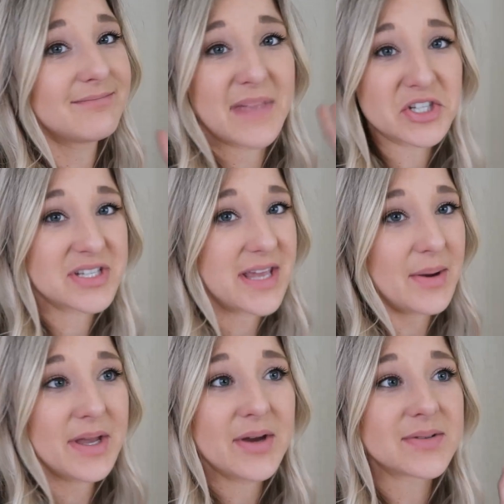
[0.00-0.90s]
That's just
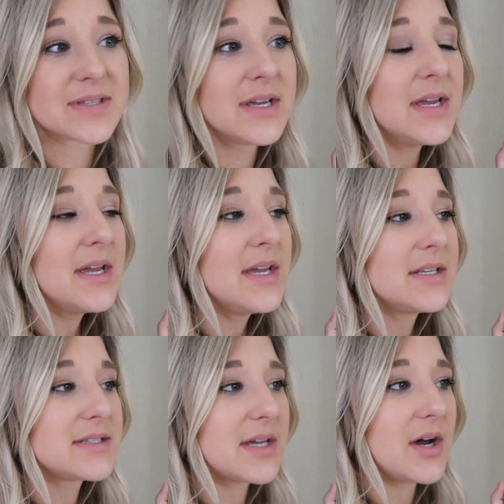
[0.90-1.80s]
how it goes.
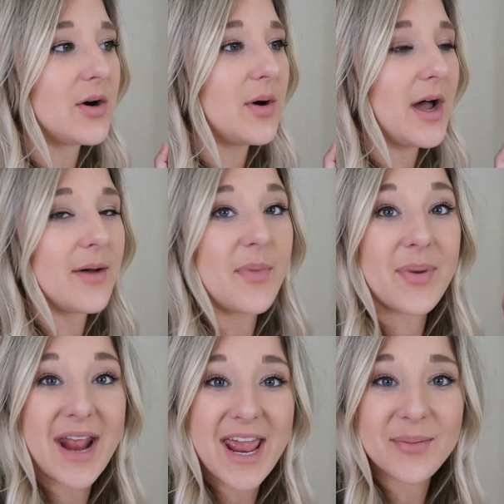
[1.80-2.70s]
So,
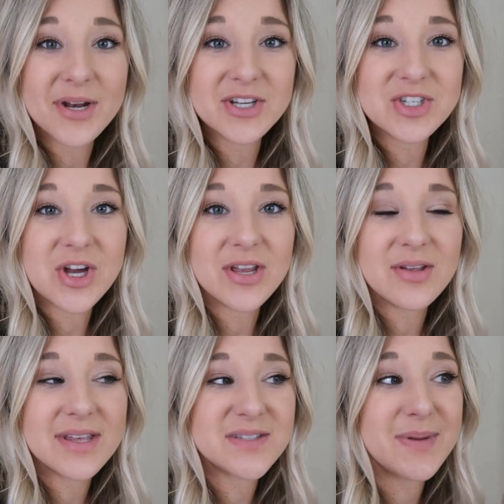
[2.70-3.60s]
but I am going to show
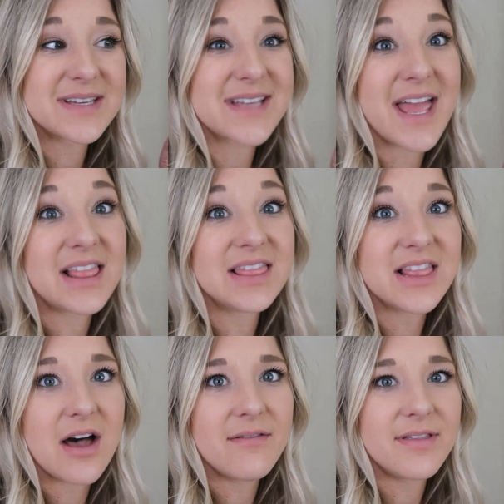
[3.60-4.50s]
you this because I
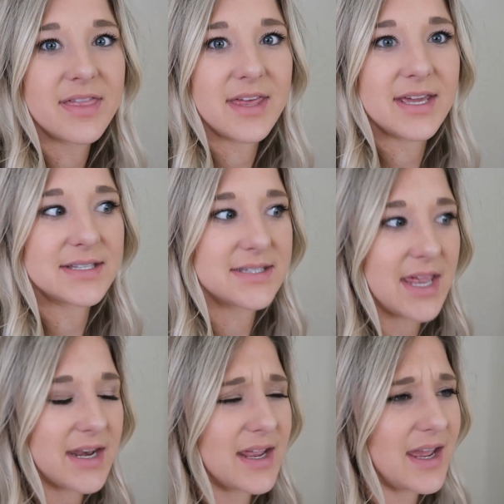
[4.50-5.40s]
love this,
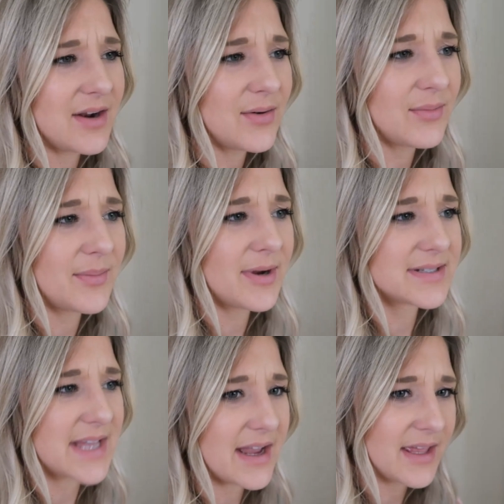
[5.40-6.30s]
and I don't remember
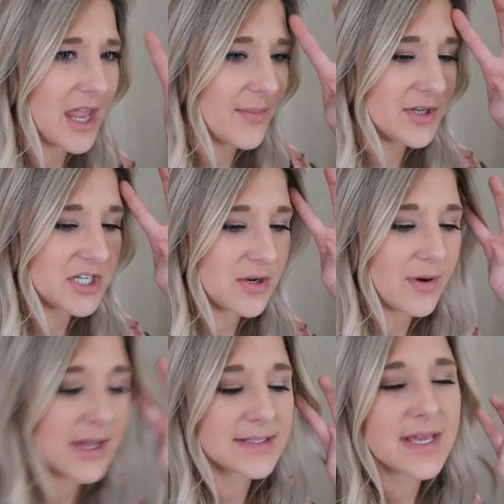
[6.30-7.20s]
exactly how much it
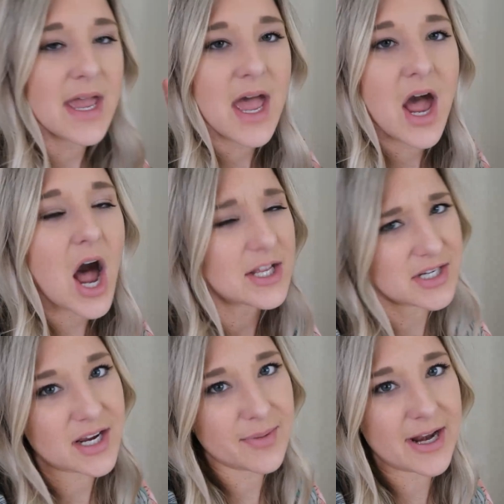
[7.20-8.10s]
was. I'll
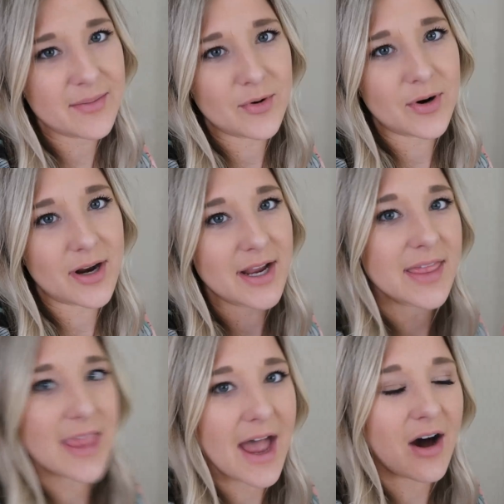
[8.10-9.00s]
talk about it more
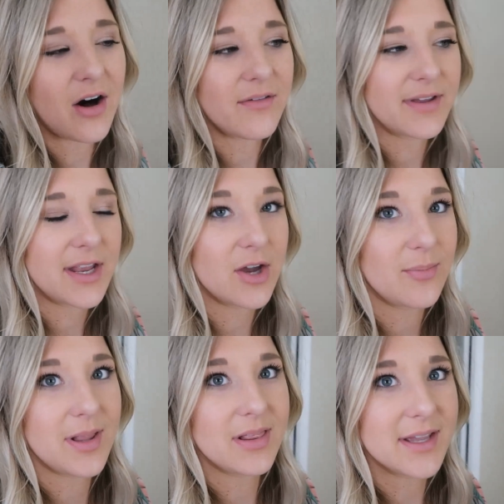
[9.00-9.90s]
in that haul video,
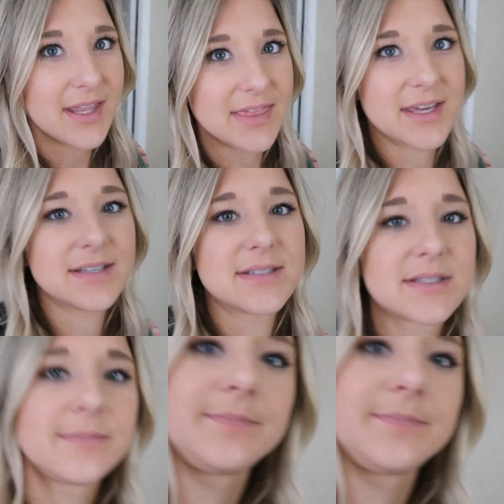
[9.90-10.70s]
but look at this.